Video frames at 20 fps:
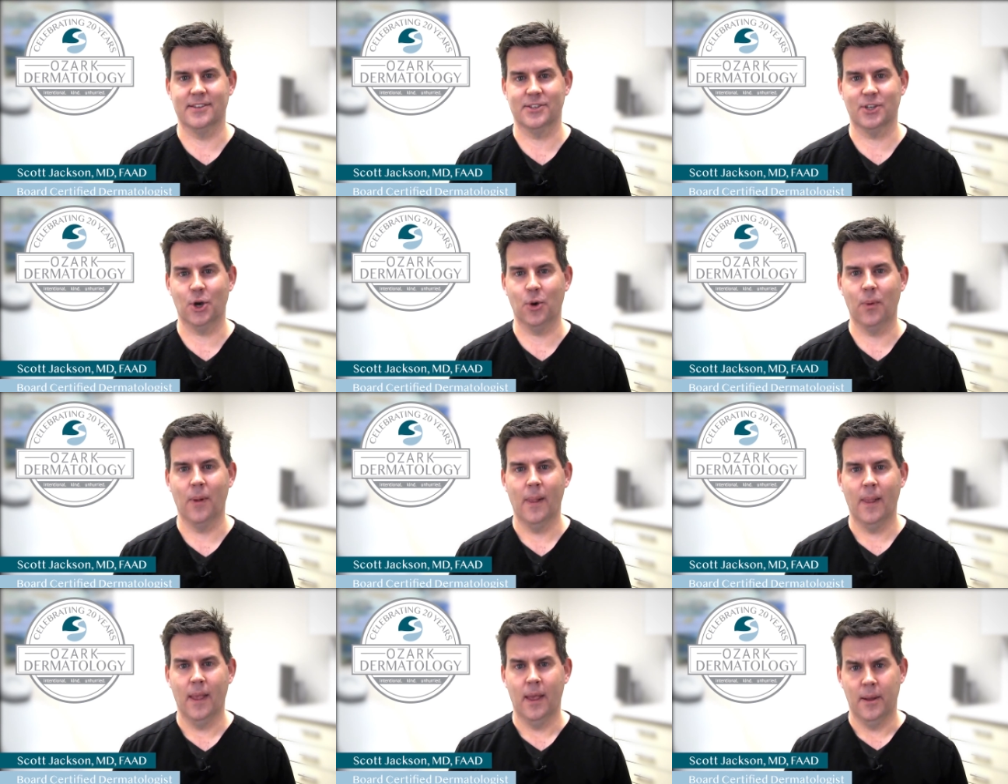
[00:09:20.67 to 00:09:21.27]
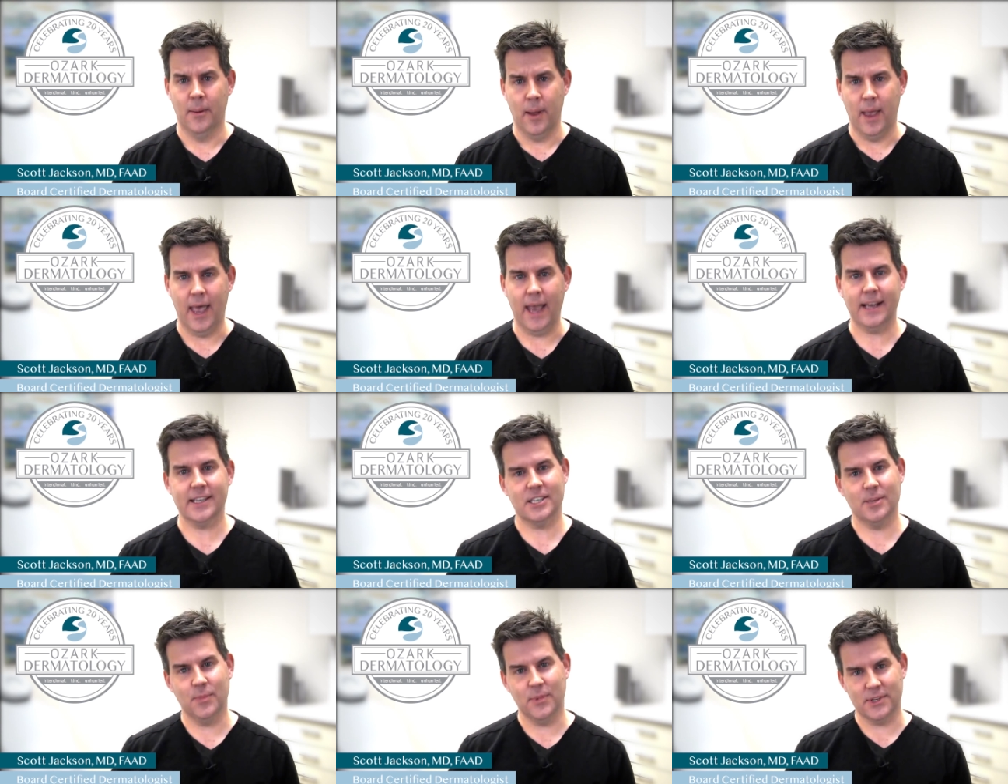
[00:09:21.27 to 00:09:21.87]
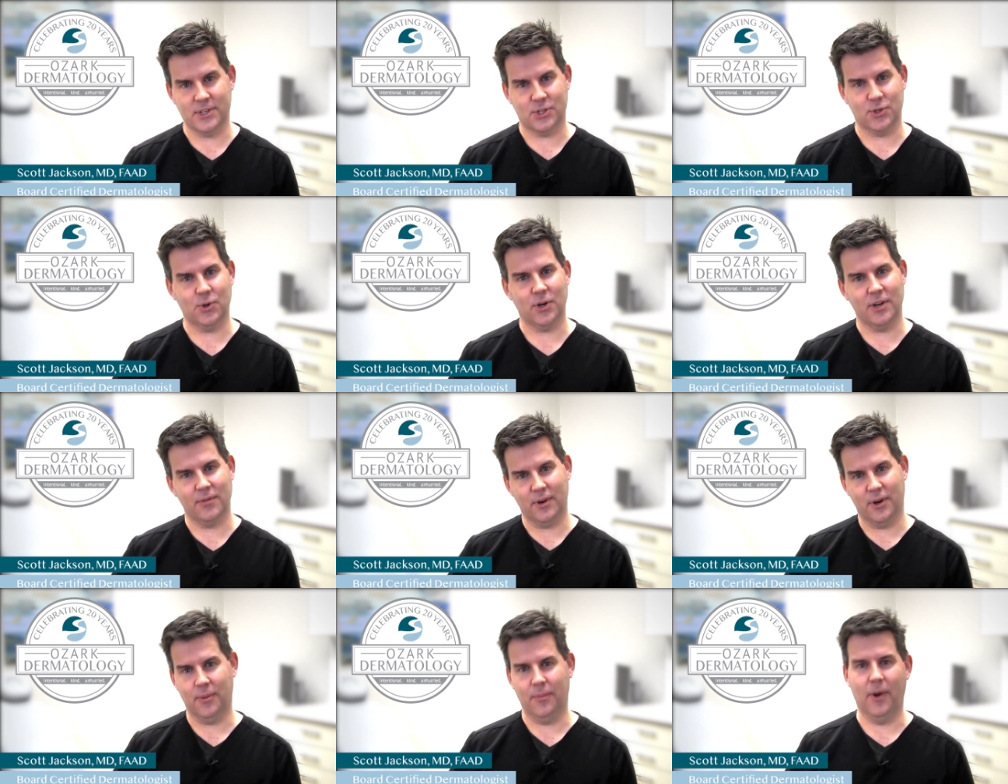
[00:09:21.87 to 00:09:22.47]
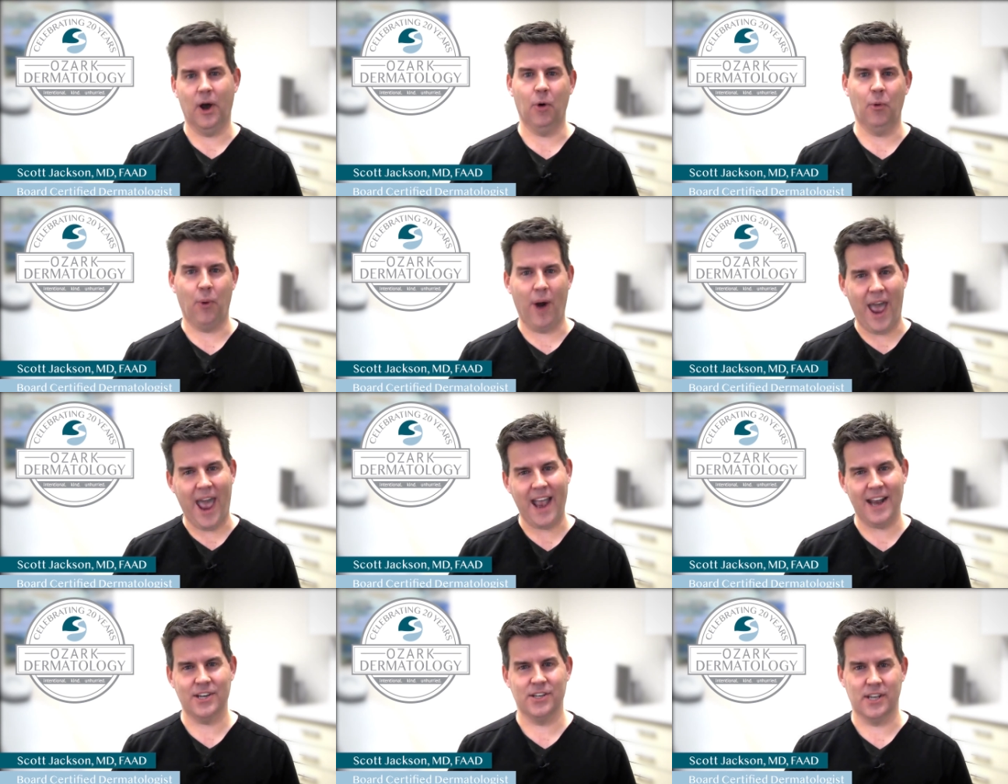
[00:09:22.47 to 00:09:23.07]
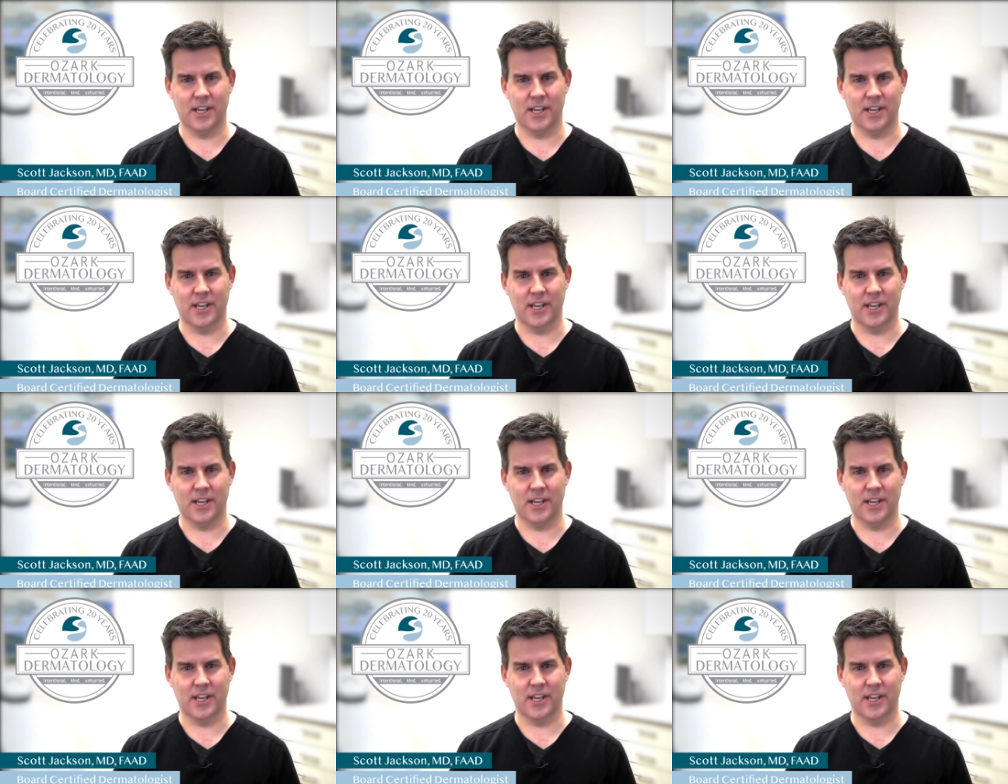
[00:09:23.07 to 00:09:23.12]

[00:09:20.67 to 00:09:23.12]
So eczema is sort of a rash